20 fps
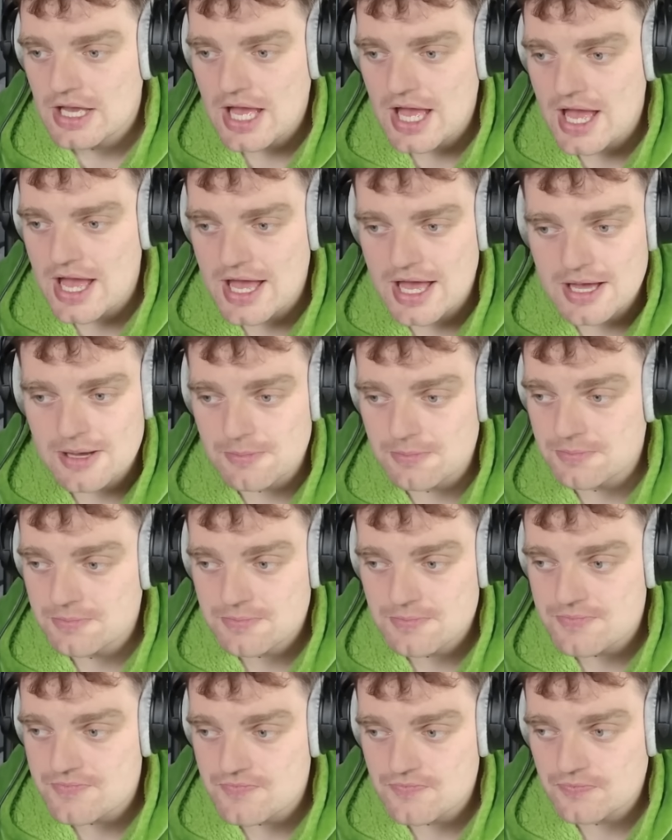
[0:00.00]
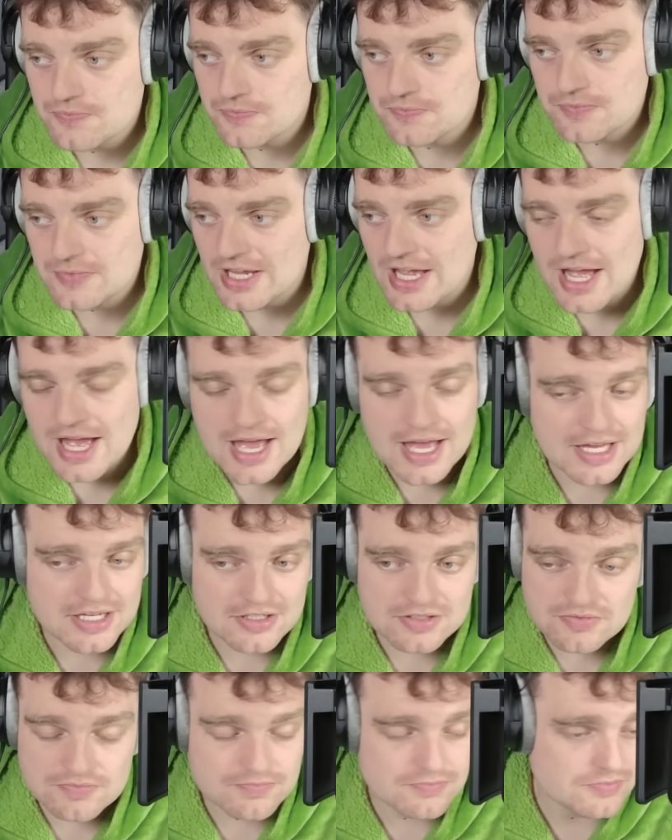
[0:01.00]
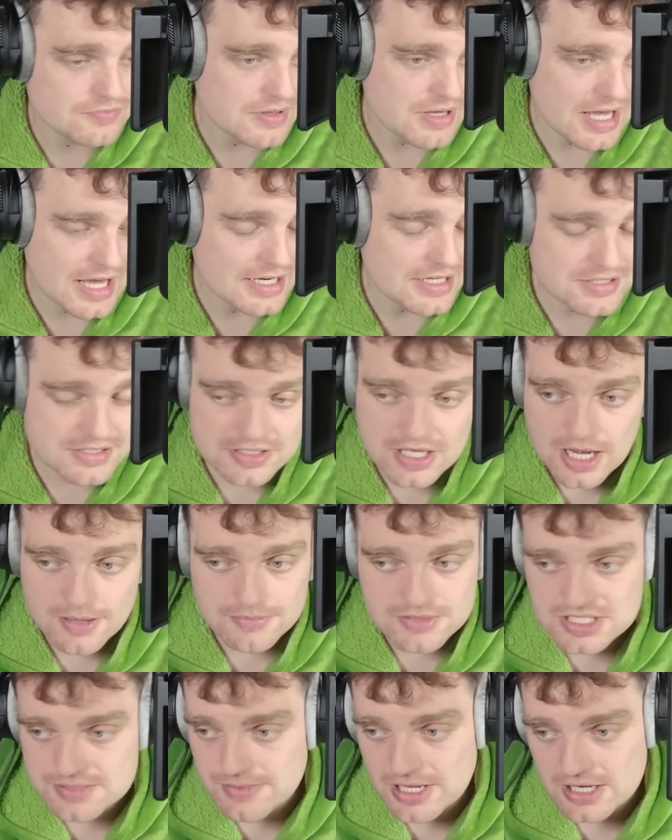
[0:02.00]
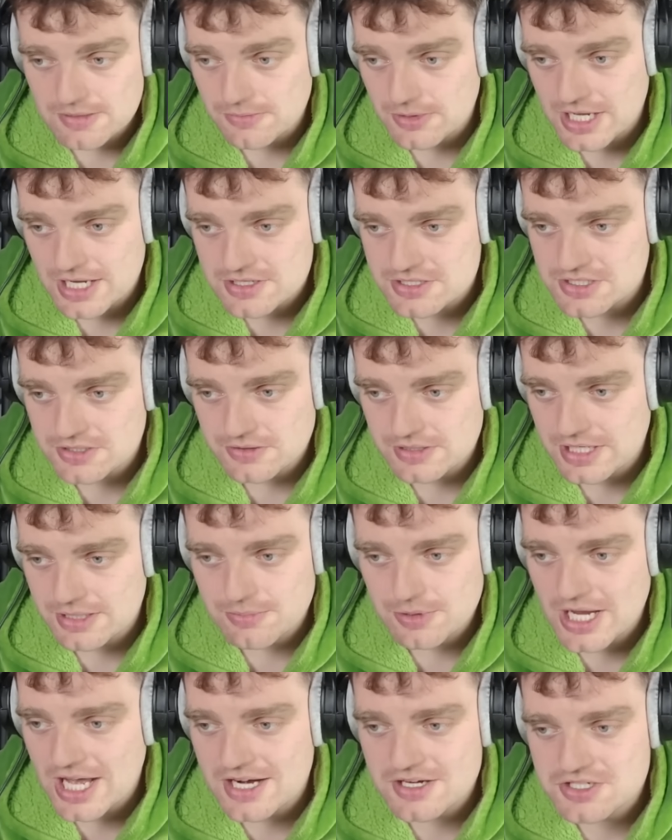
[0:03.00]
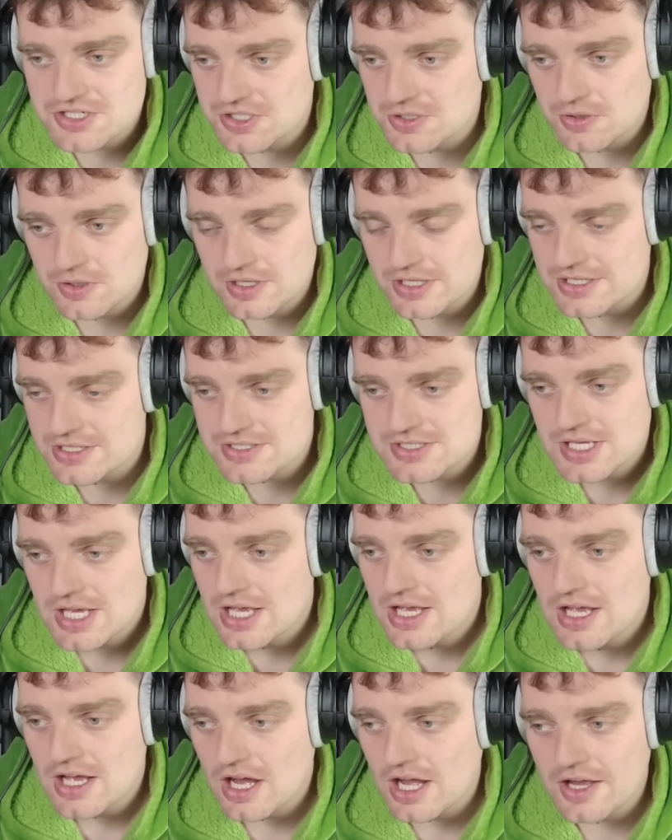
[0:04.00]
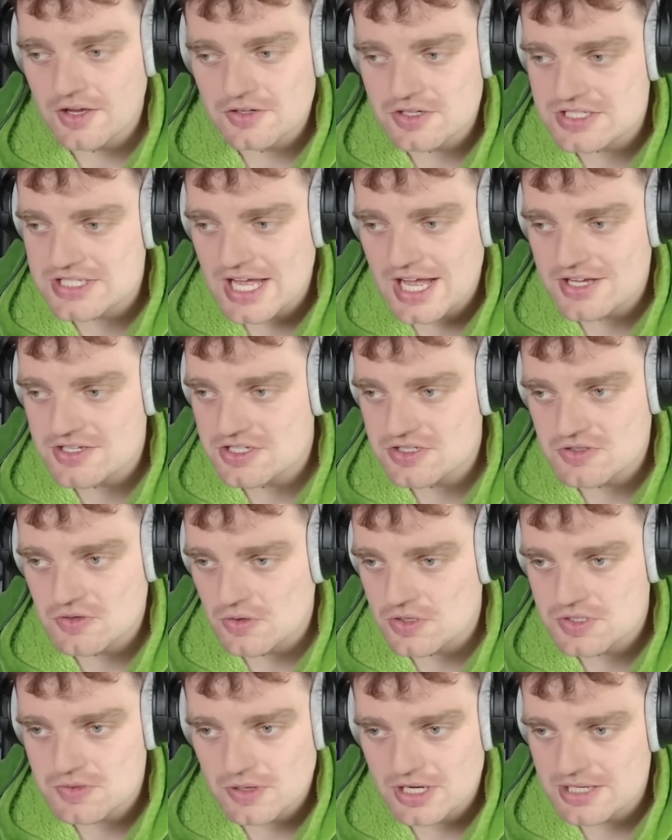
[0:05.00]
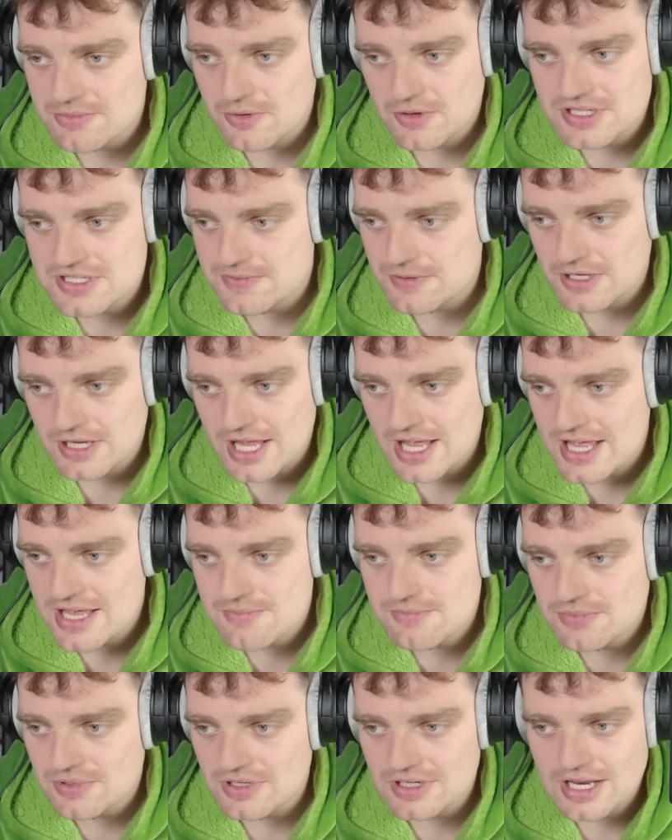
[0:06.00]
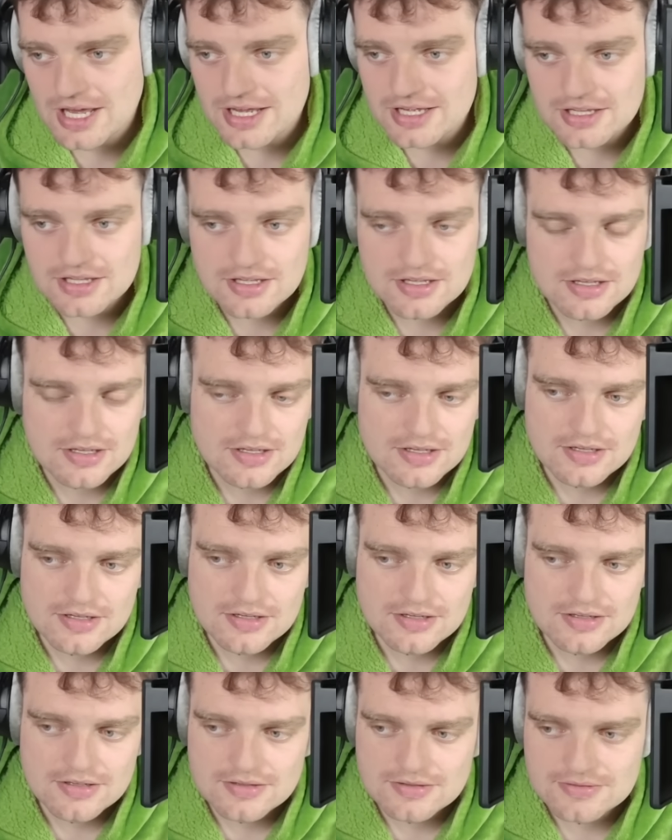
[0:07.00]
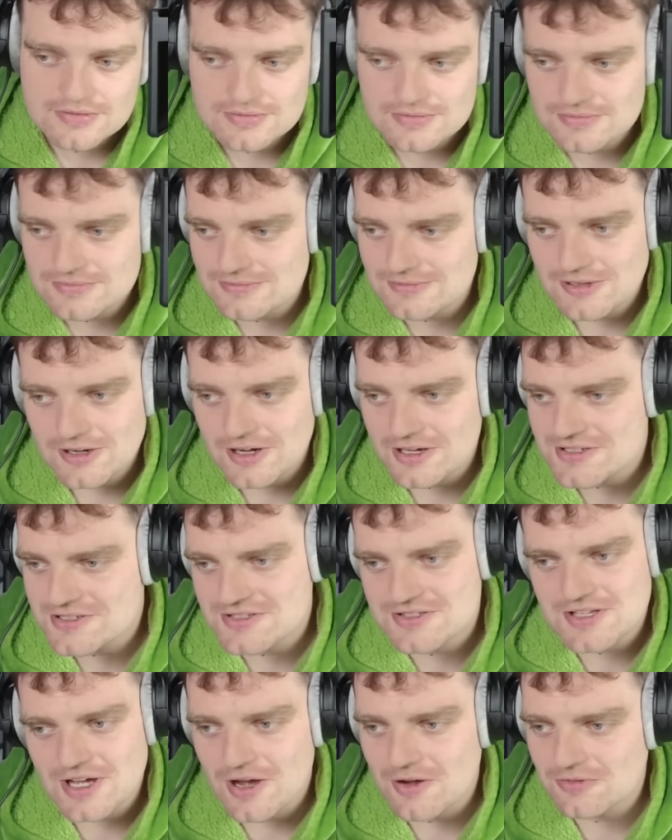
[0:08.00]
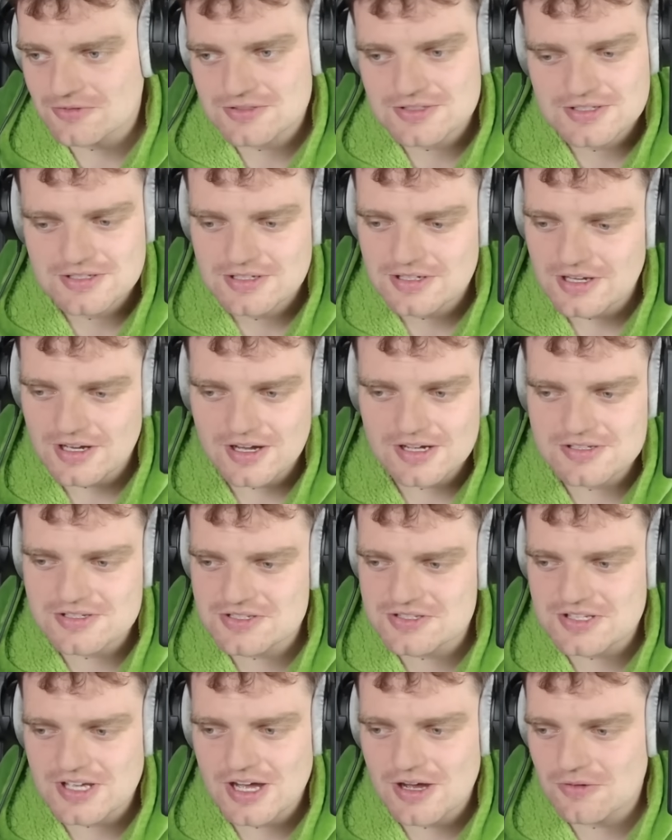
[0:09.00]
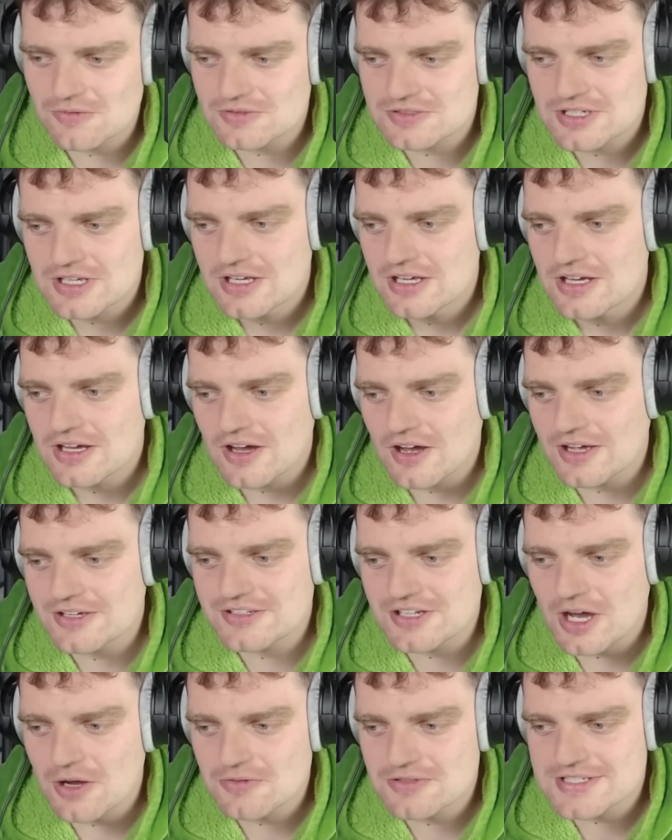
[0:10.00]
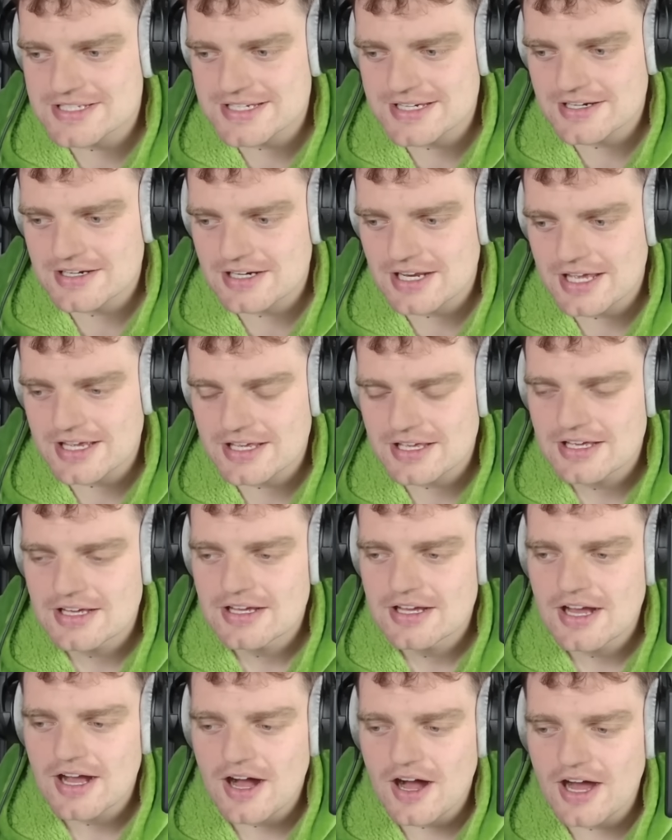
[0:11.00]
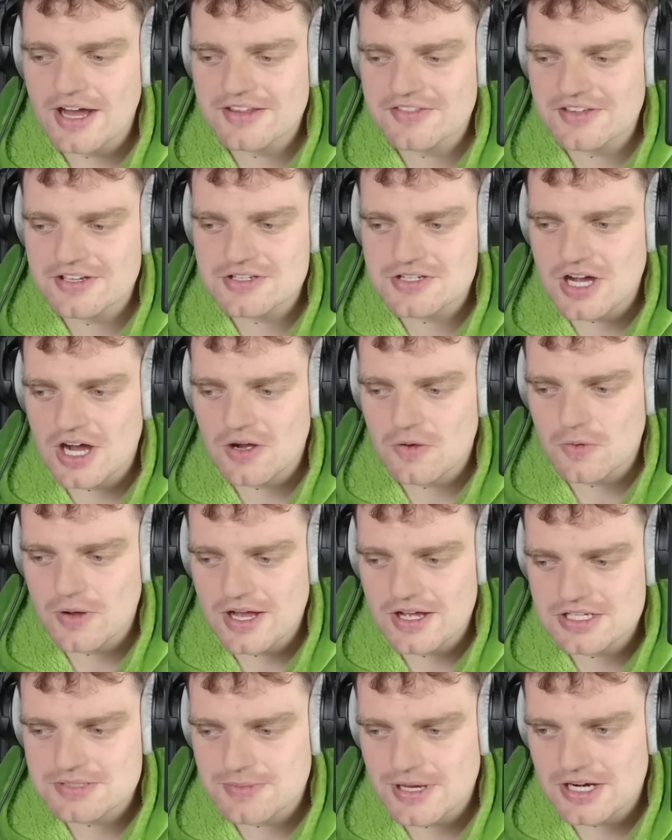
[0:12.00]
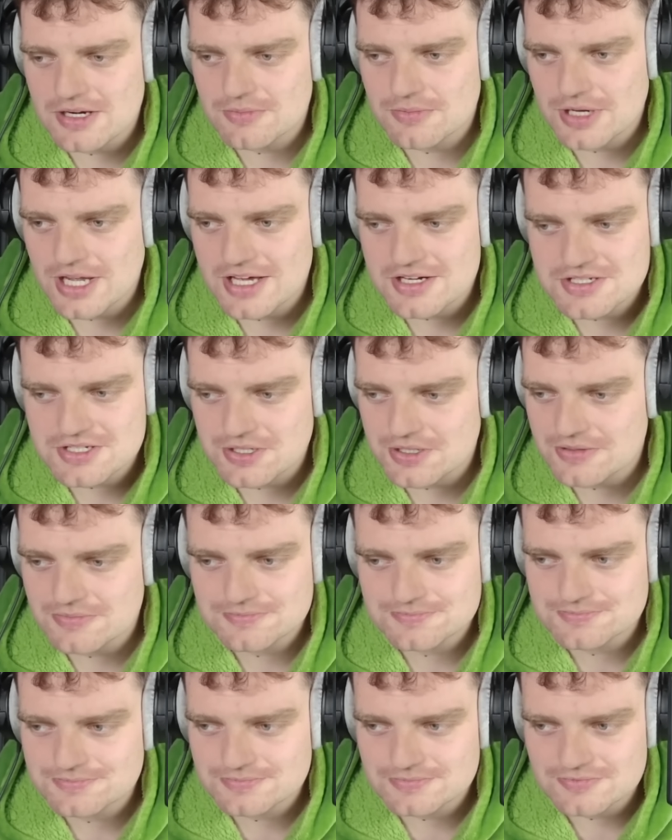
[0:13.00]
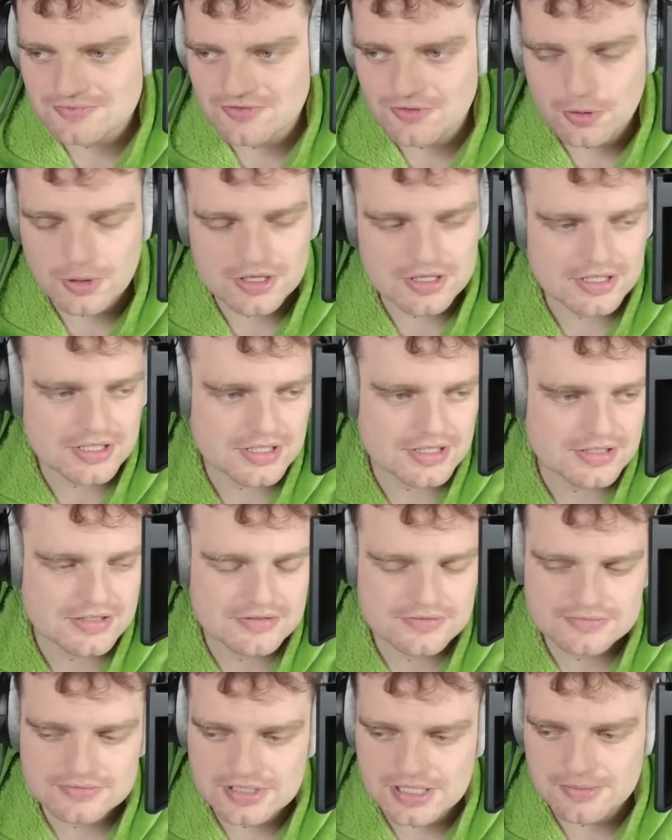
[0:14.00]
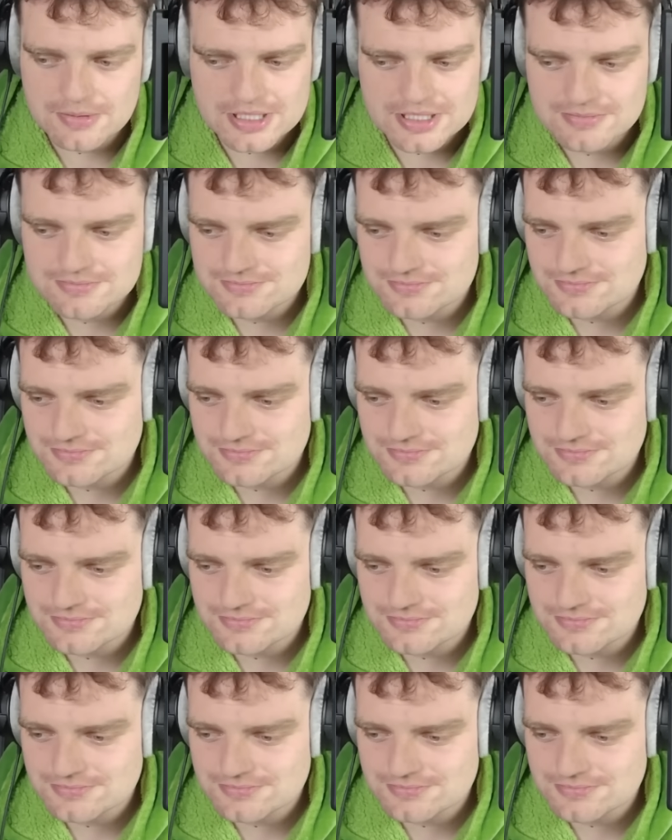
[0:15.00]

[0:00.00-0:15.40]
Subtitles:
And Alyssa Thomas is better than Breanna Stewart. Like, Breanna Stewart is, I understand she scores 20 points per game, but, like, I just don't. I don't see her. Like, I think John Quell's better than Breanna Stewart for the Liberty.